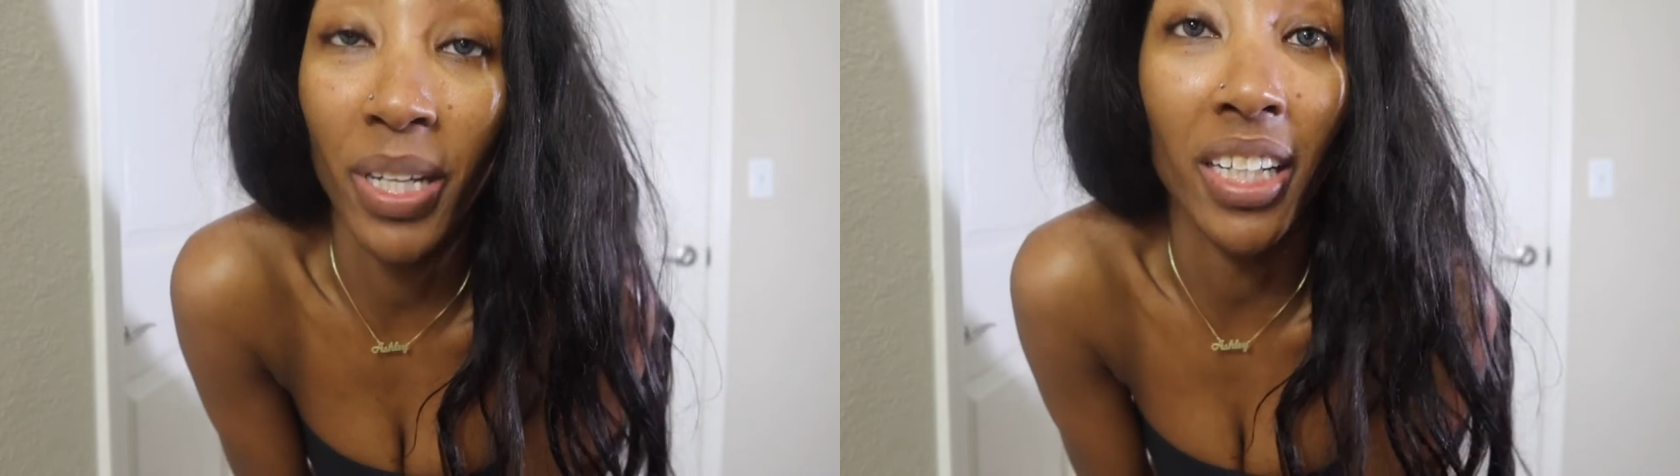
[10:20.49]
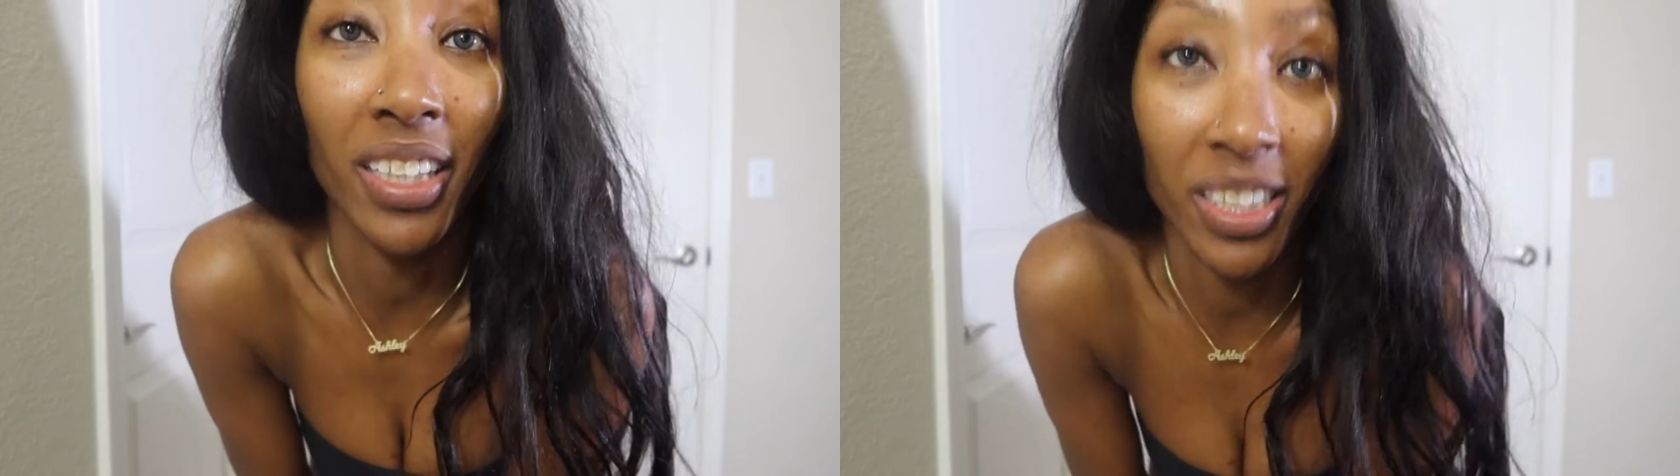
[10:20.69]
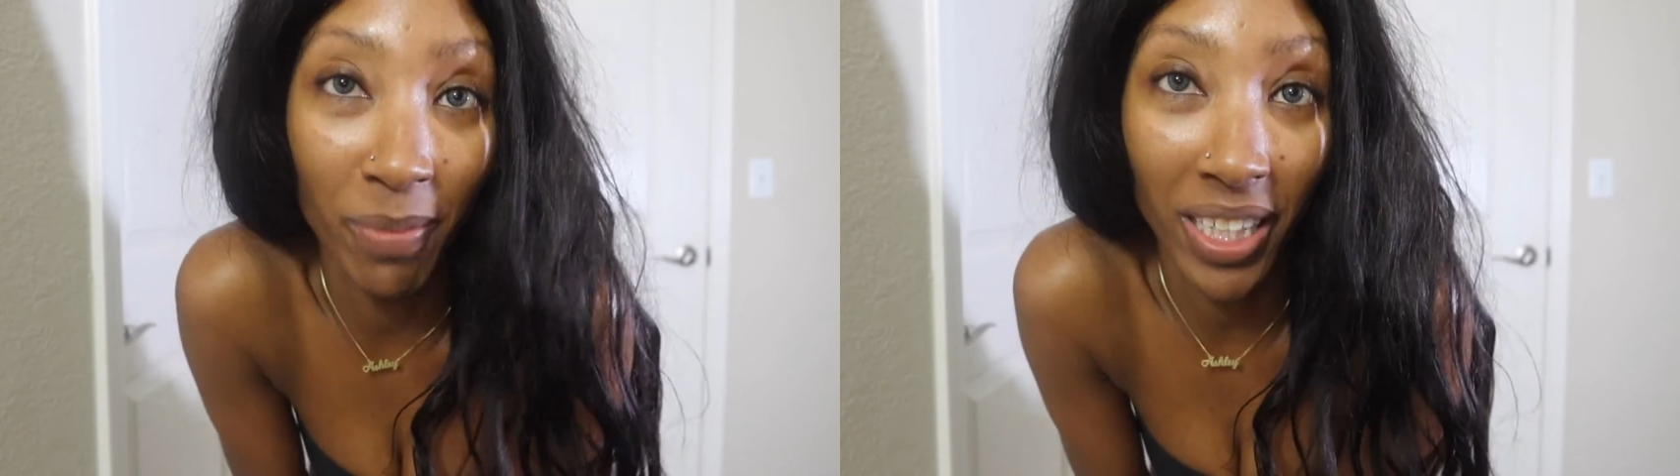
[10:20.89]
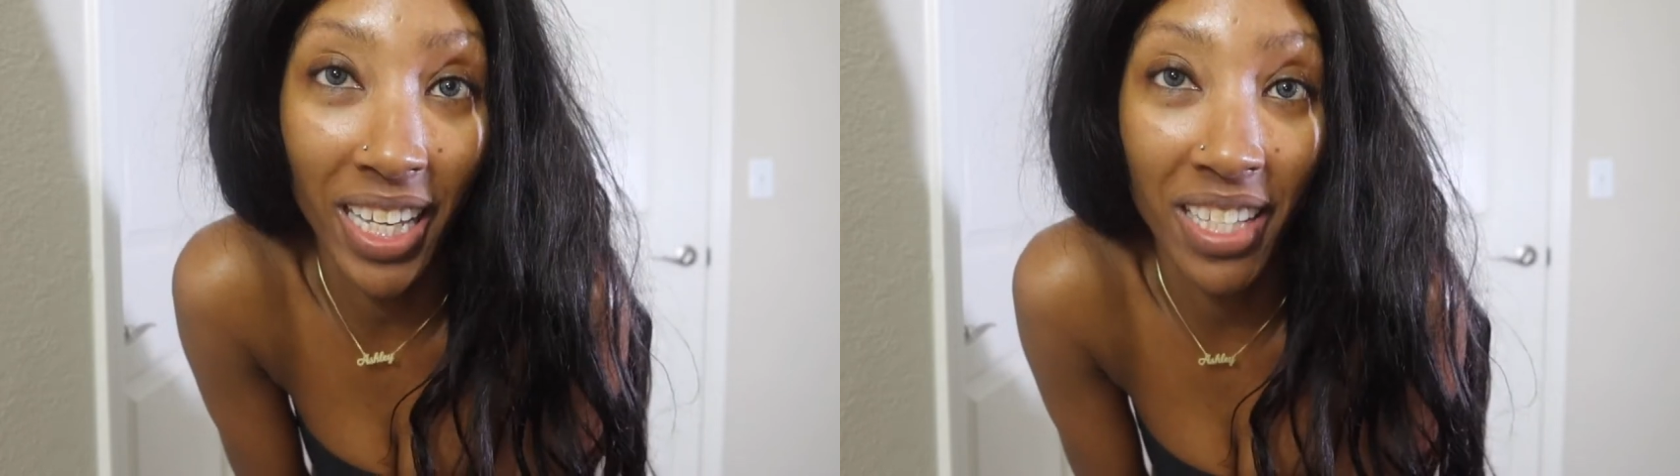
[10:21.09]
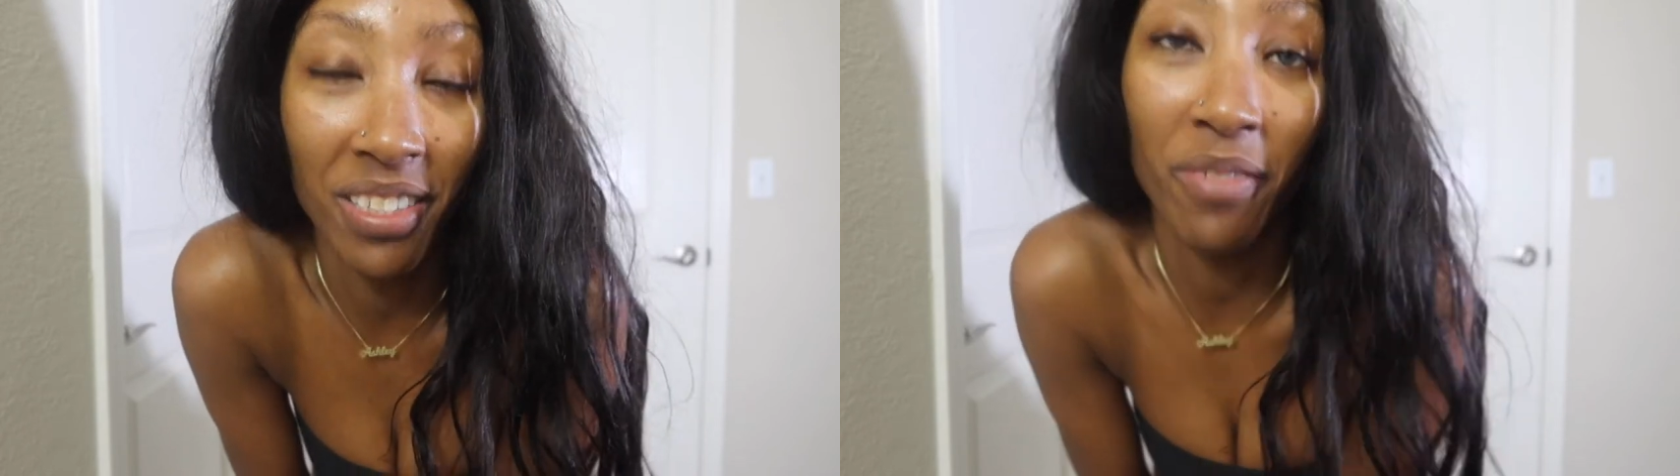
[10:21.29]
but it looks
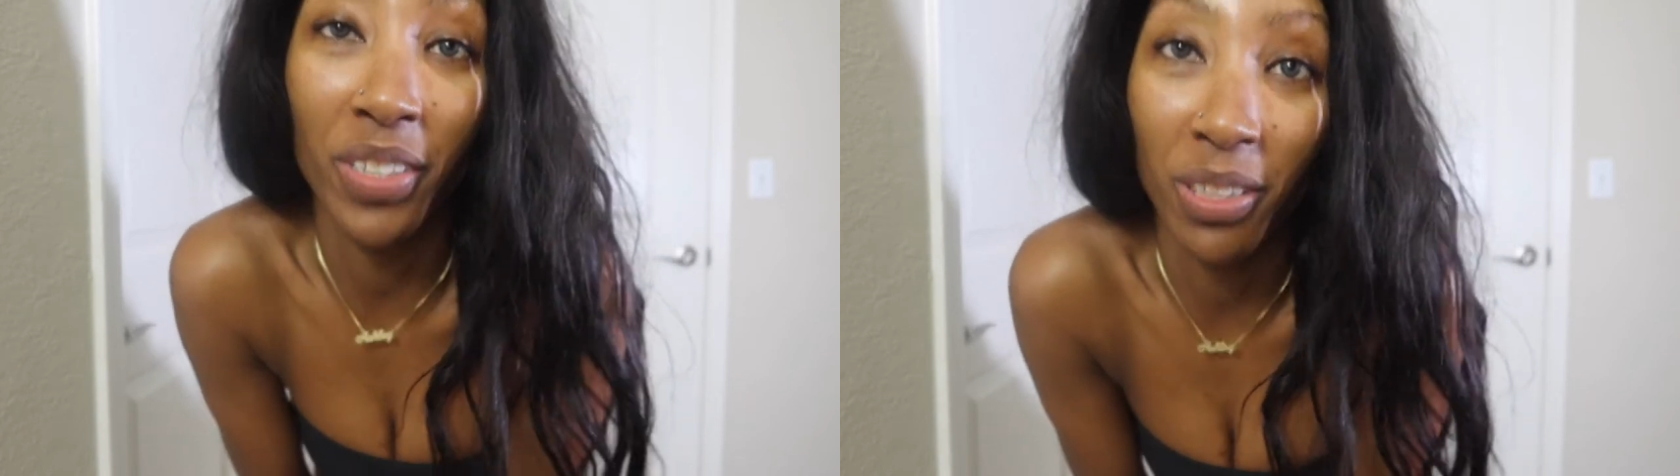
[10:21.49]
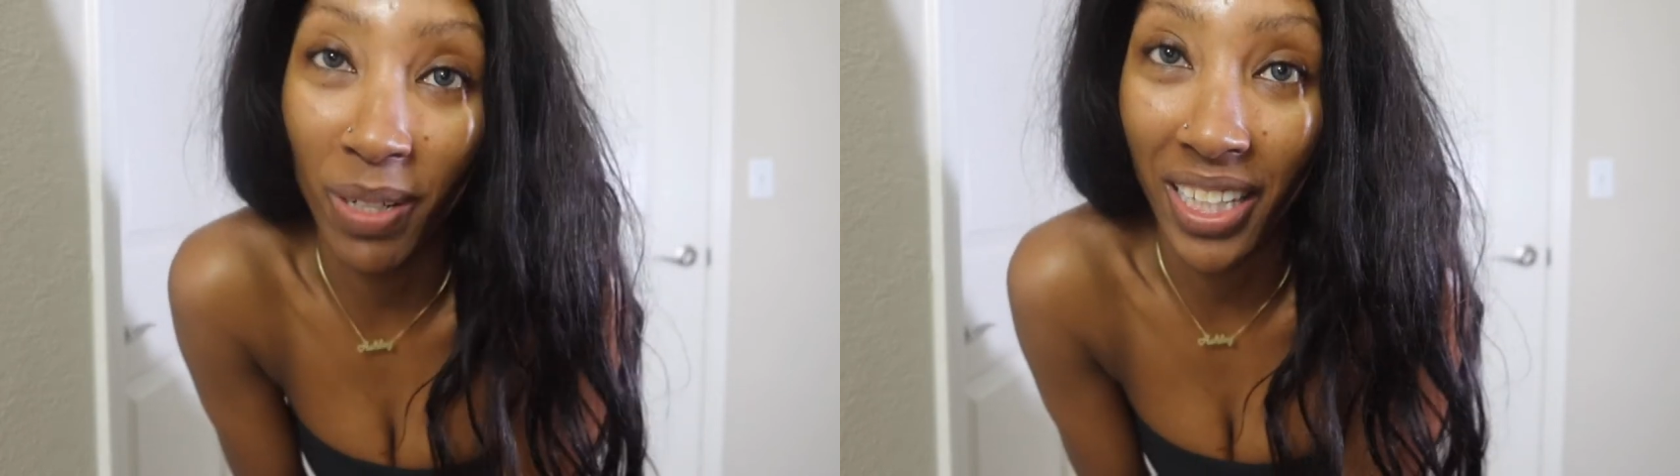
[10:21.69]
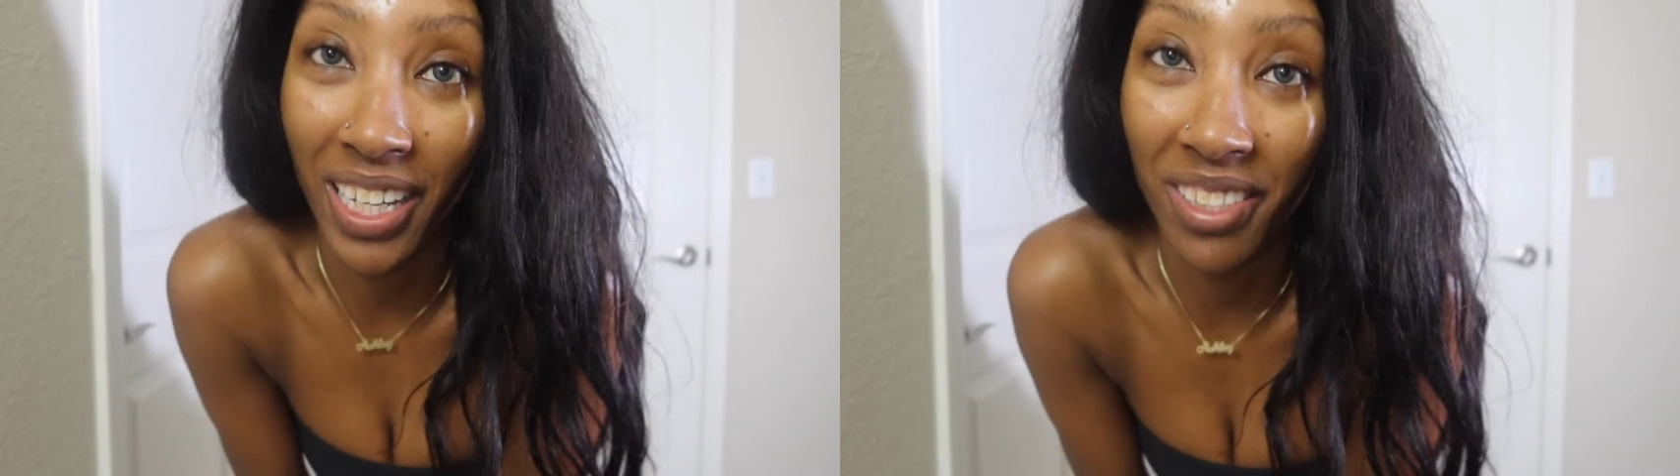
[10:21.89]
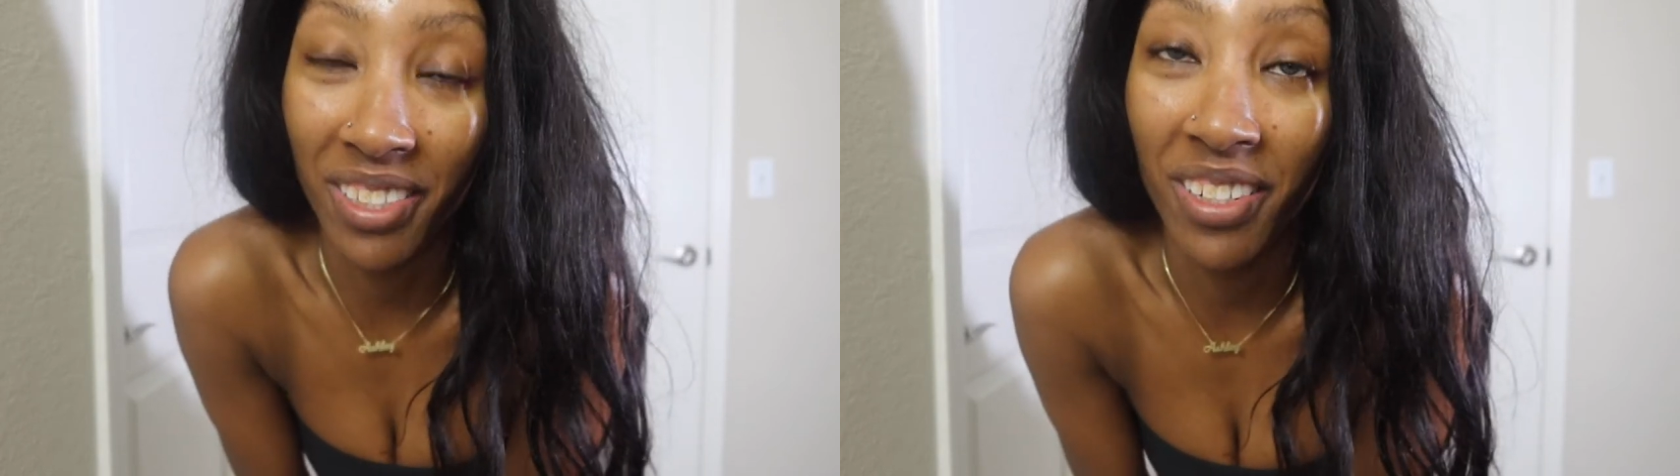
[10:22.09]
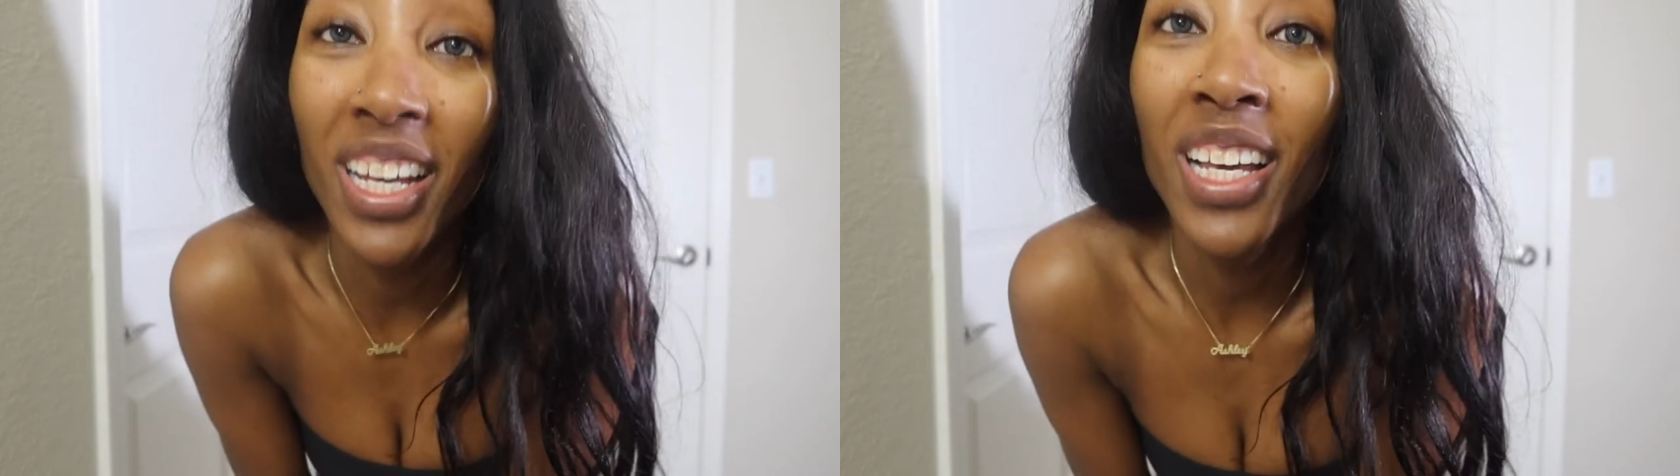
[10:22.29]
polyester, feels
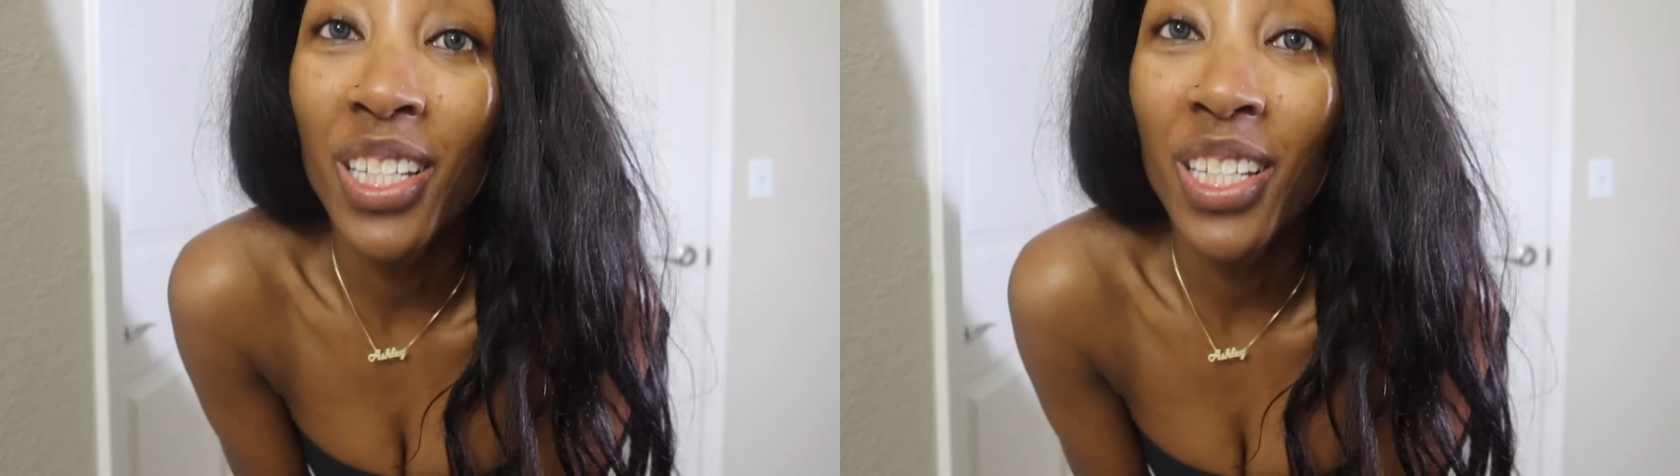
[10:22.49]
polyester.